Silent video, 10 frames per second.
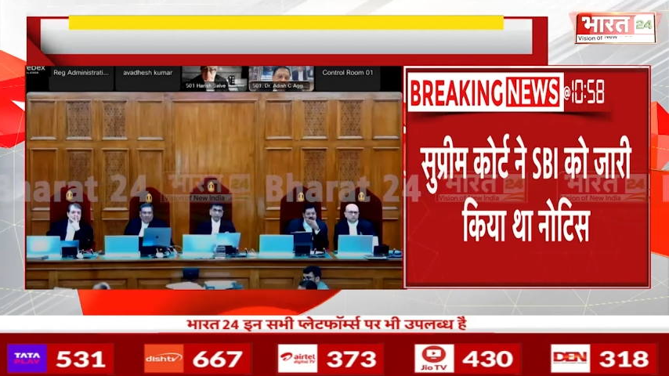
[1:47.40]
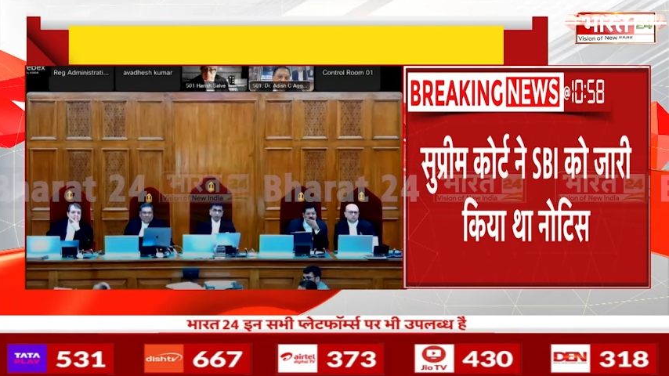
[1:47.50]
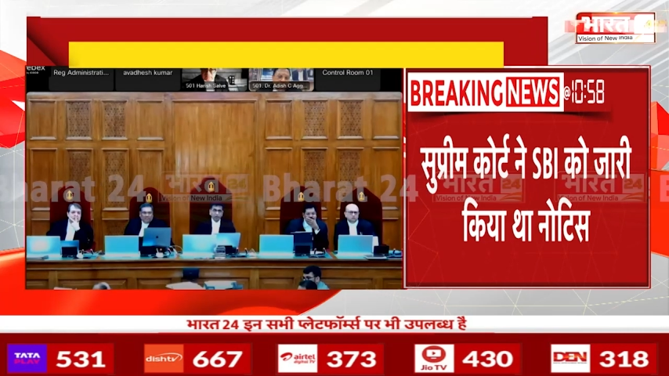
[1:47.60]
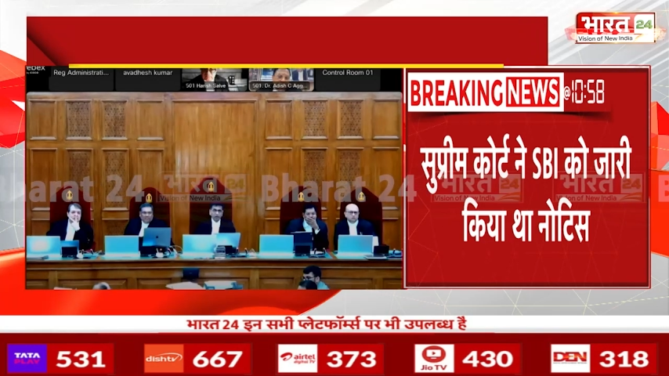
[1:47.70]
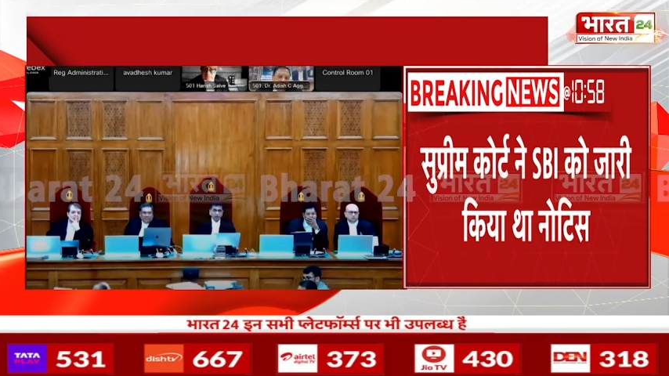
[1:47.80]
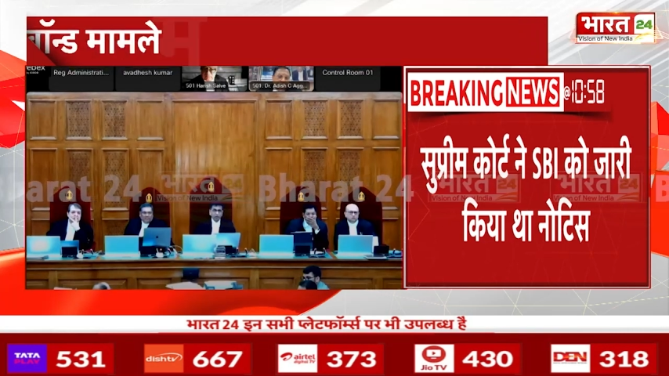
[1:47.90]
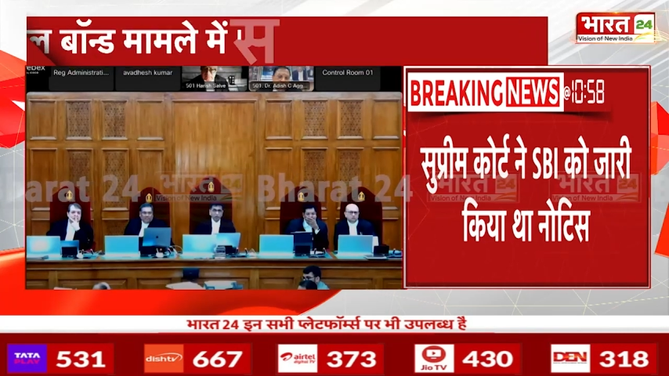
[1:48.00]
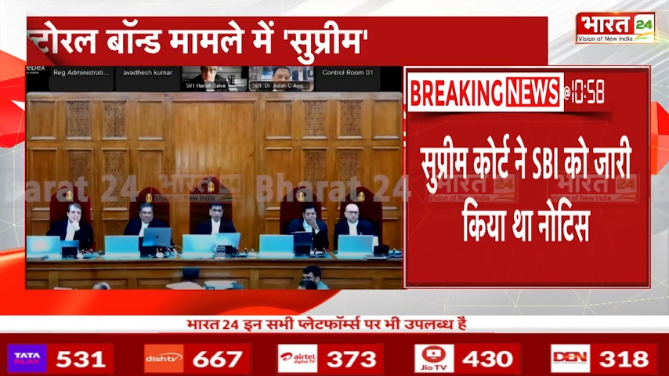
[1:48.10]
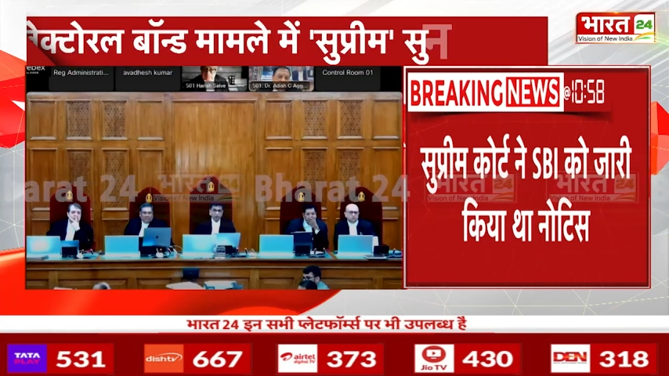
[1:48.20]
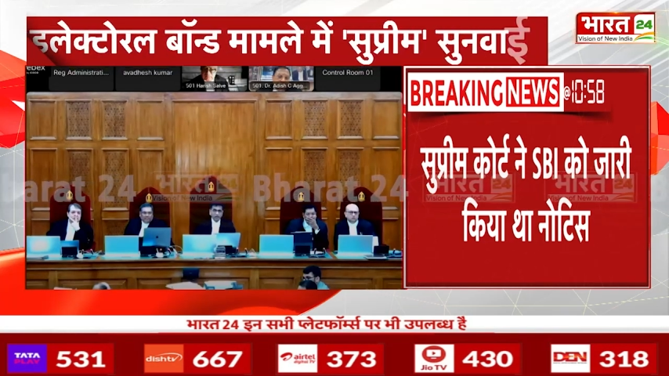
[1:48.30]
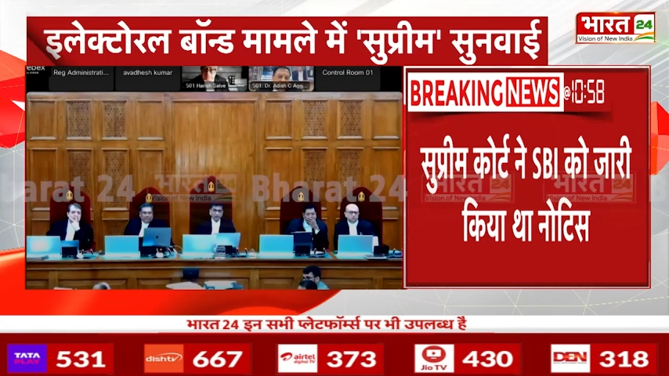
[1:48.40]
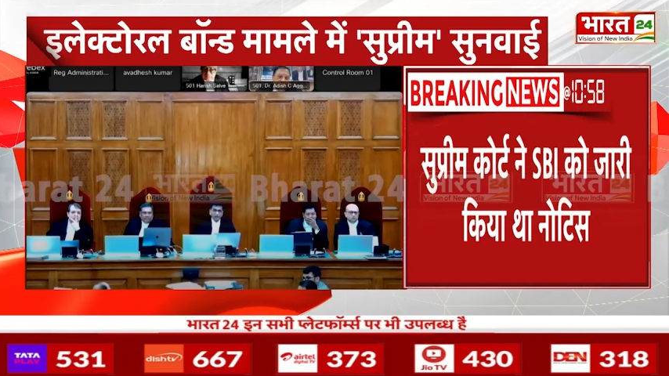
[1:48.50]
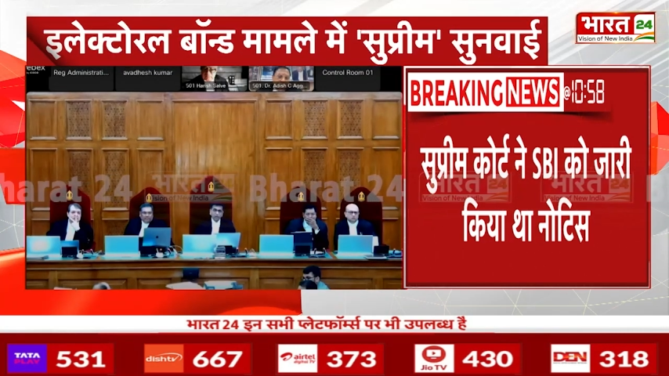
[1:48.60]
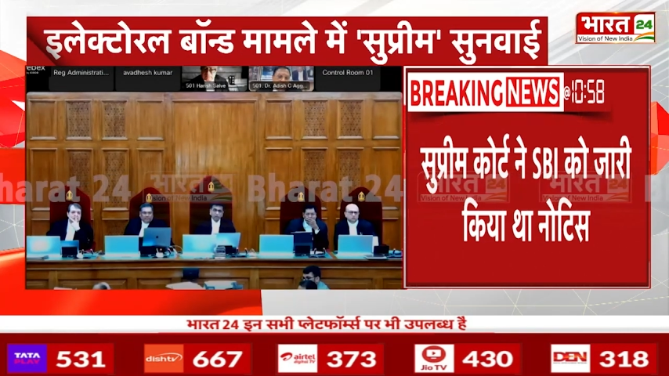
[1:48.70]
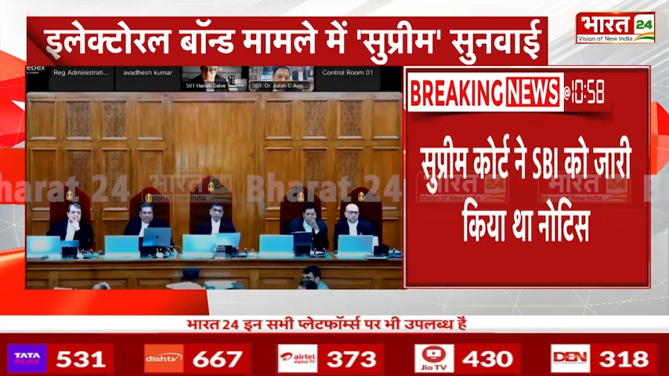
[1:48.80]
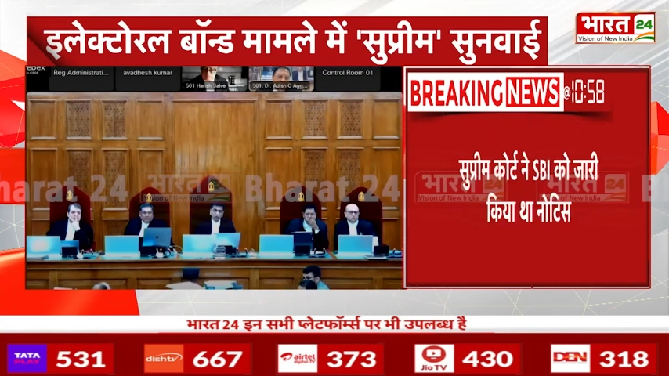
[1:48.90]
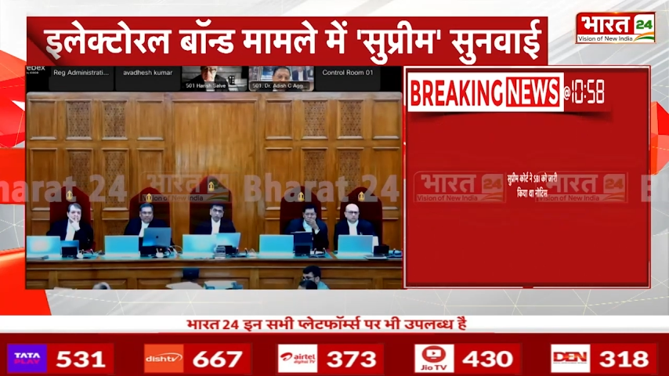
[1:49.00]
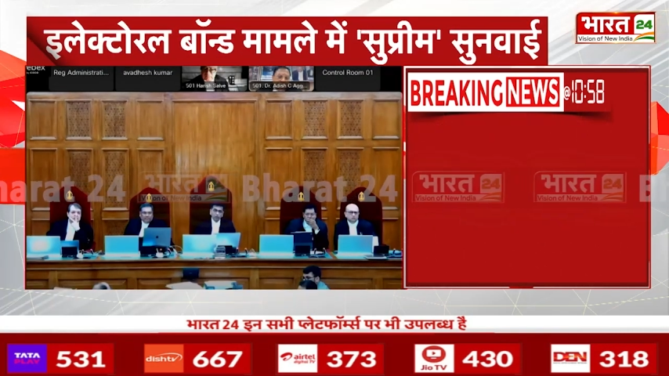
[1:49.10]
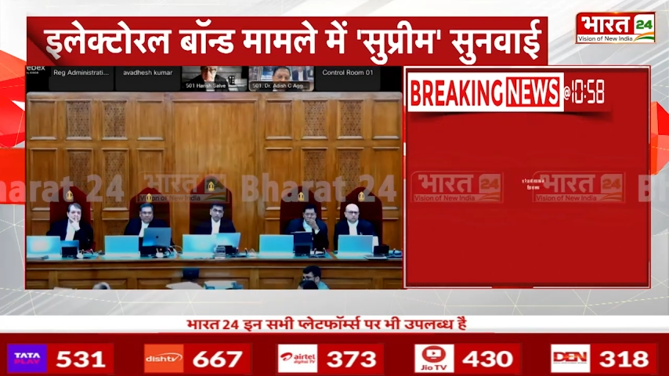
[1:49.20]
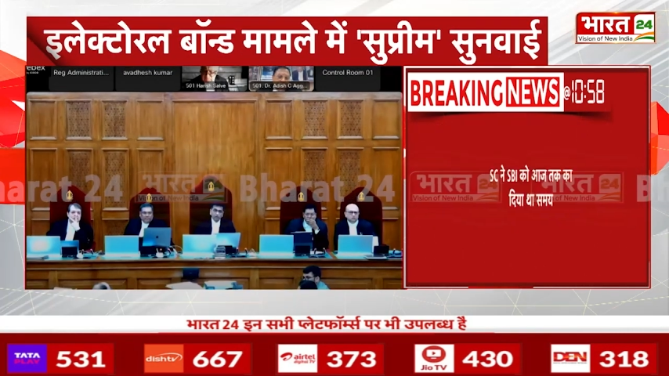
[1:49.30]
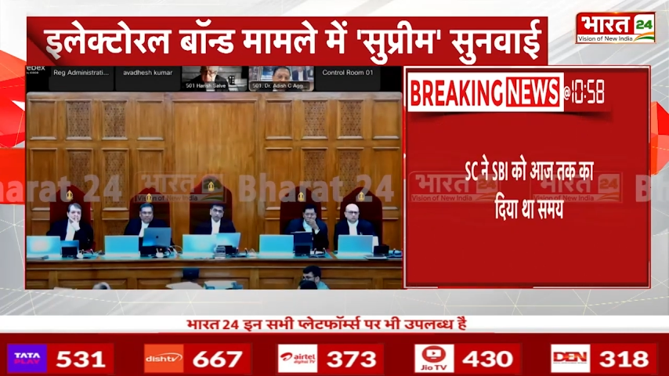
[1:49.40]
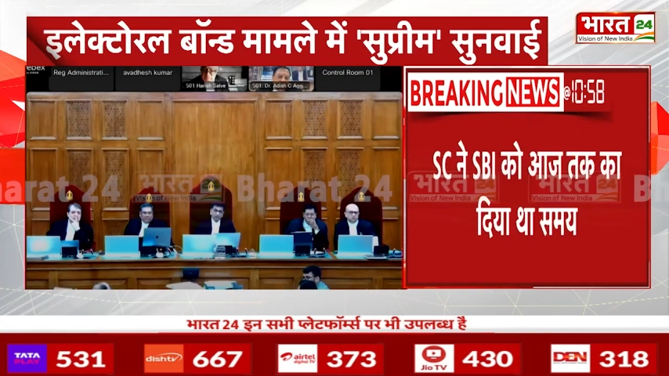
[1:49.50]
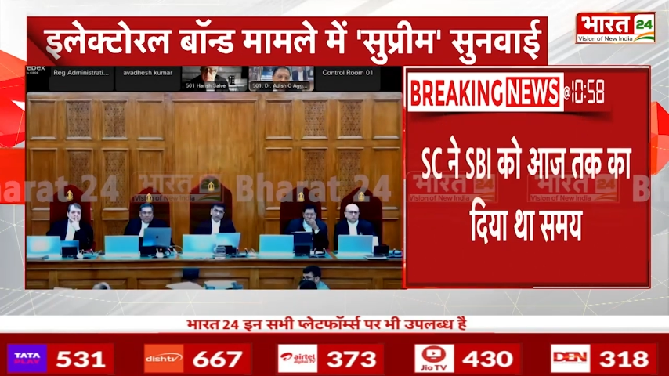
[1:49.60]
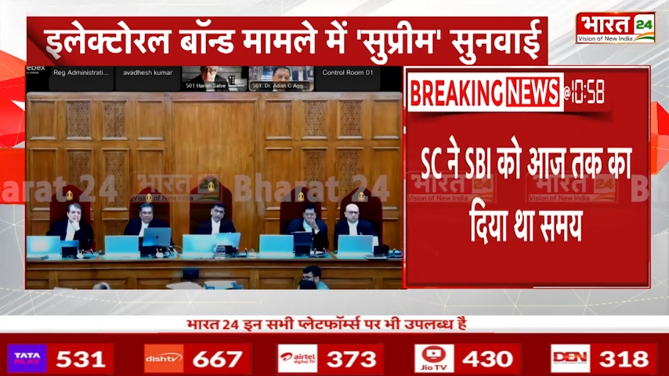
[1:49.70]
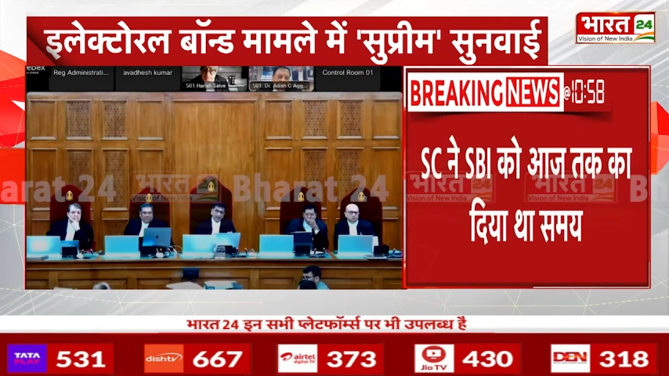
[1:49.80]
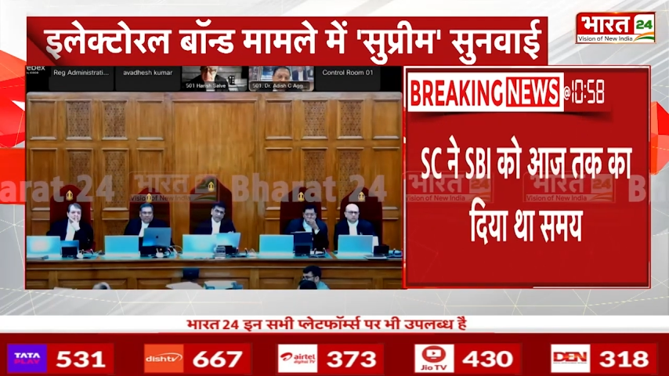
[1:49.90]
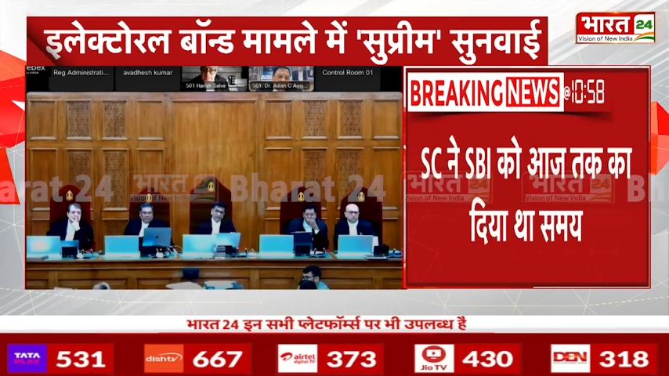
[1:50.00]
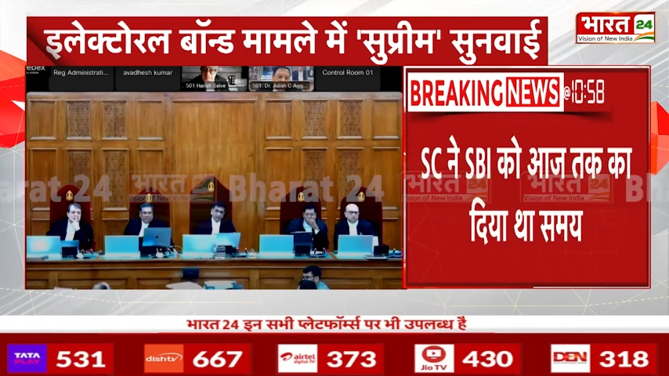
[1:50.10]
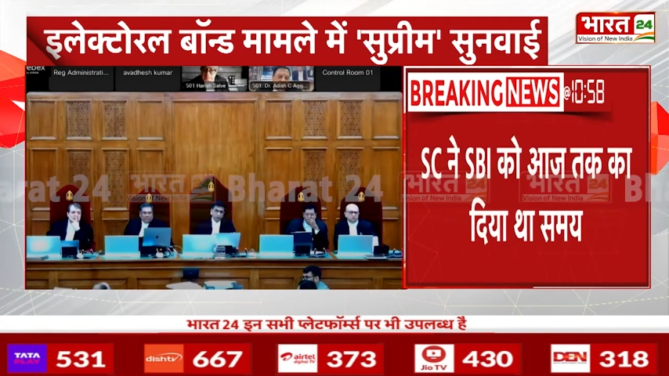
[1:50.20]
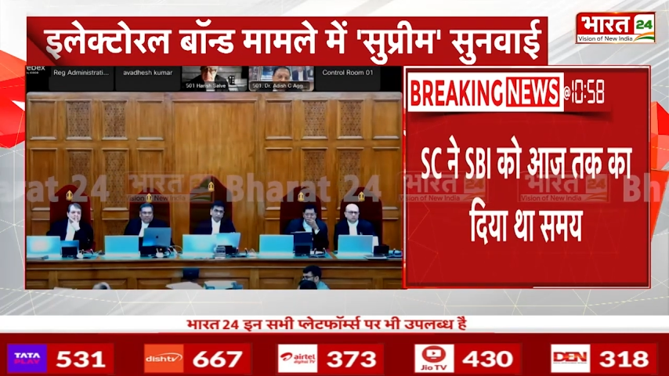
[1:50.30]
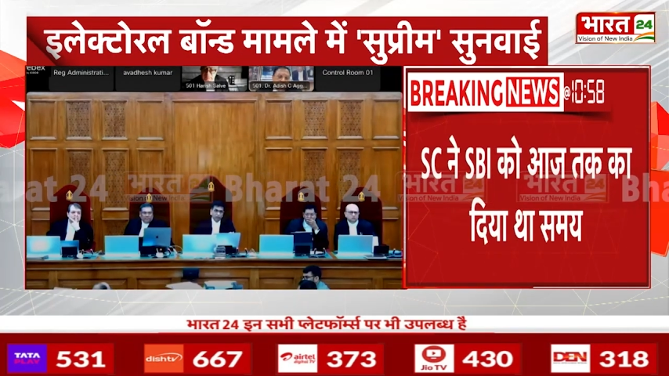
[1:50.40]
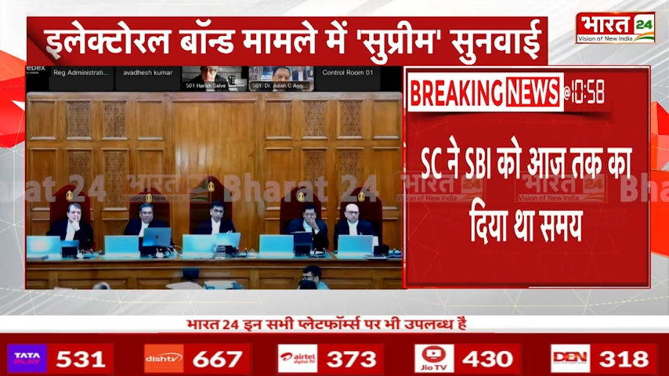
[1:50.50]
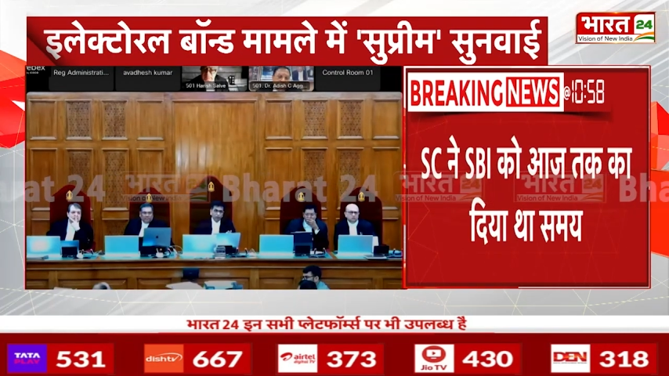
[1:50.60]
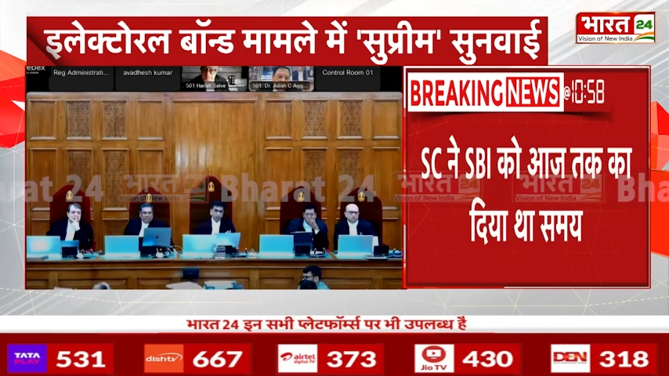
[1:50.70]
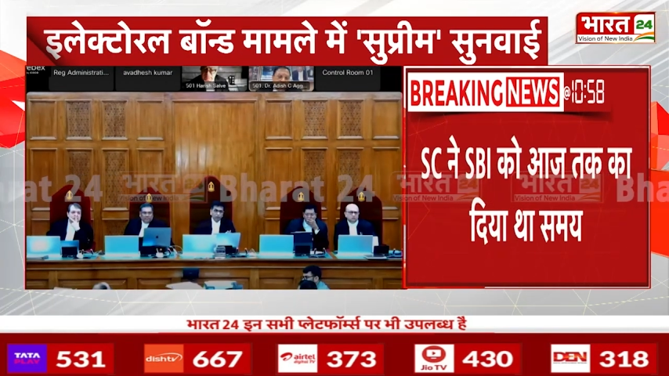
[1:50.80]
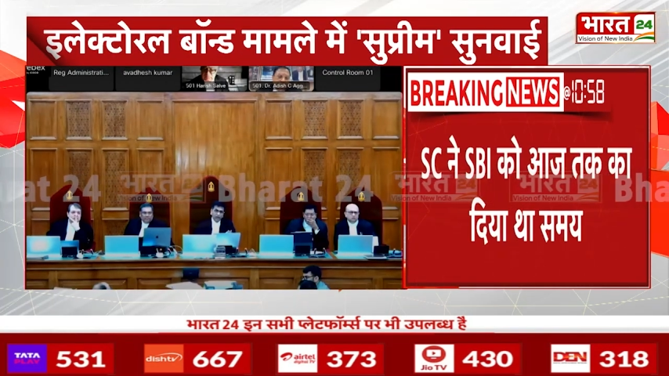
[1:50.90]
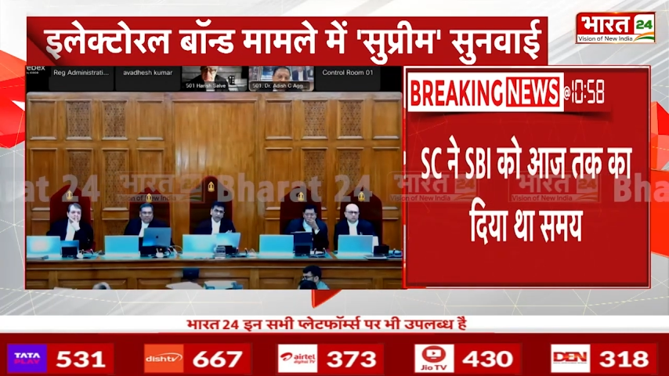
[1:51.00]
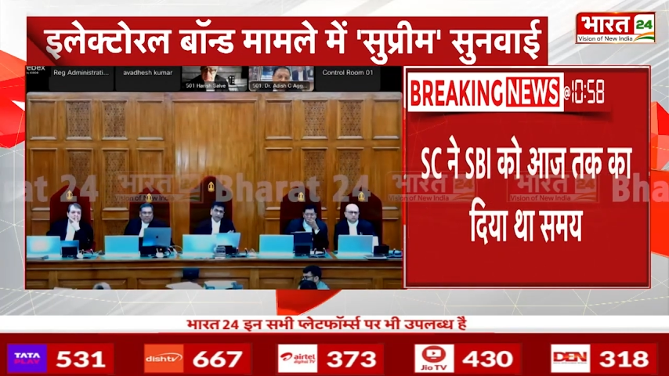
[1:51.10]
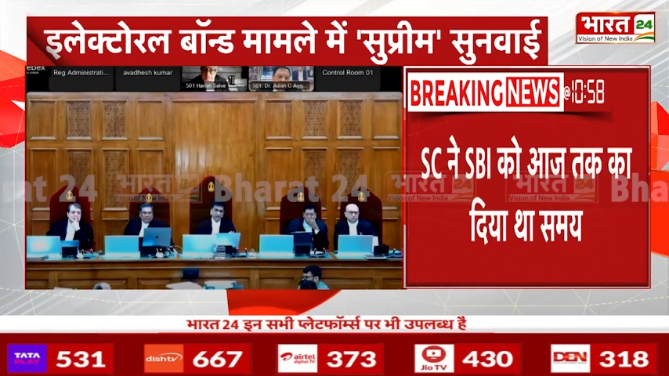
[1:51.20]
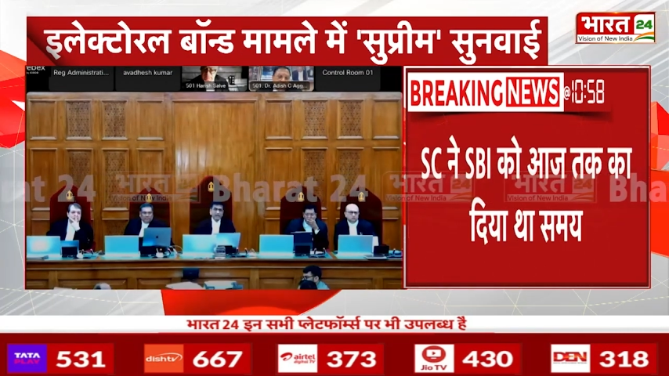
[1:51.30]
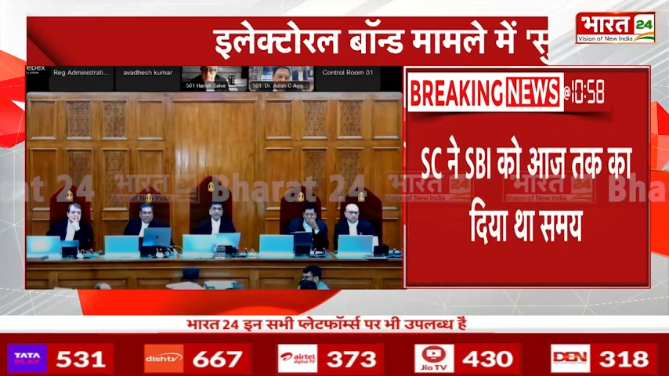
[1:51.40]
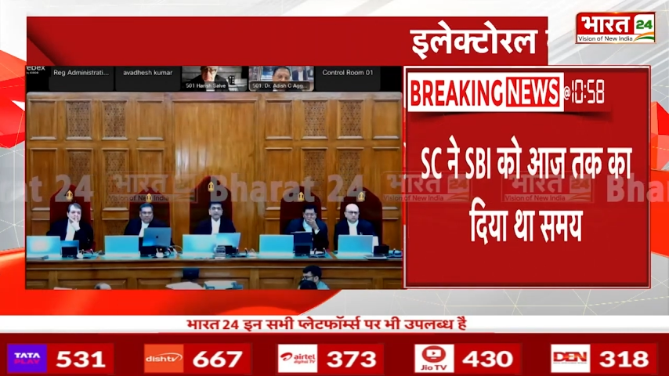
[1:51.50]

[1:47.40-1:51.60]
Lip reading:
(no speaker visible)